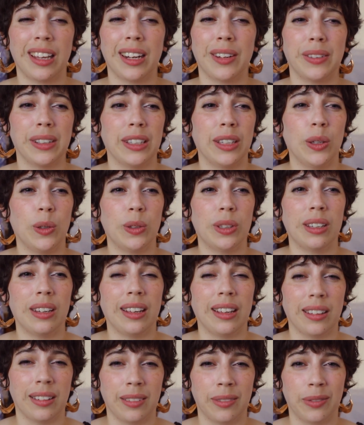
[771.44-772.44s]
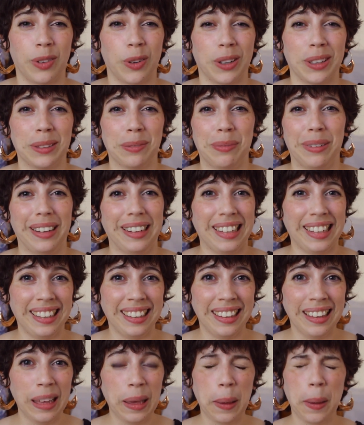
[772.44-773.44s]
not even using Elon for his
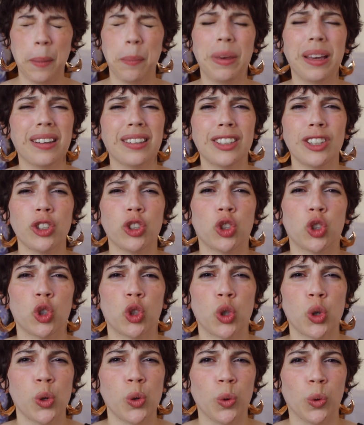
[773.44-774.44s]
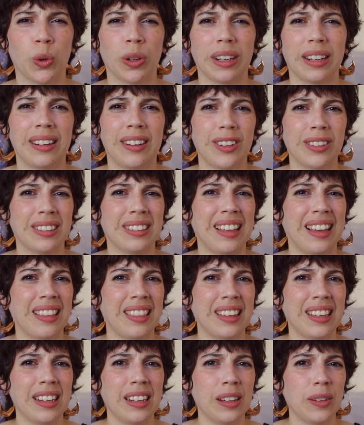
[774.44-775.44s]
money, because it's true. There's
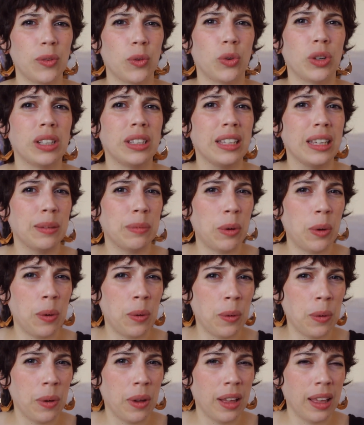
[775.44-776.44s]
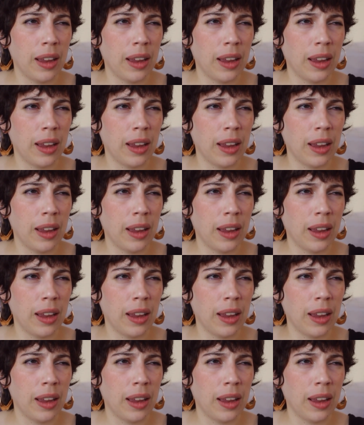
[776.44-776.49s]
nothing redeeming.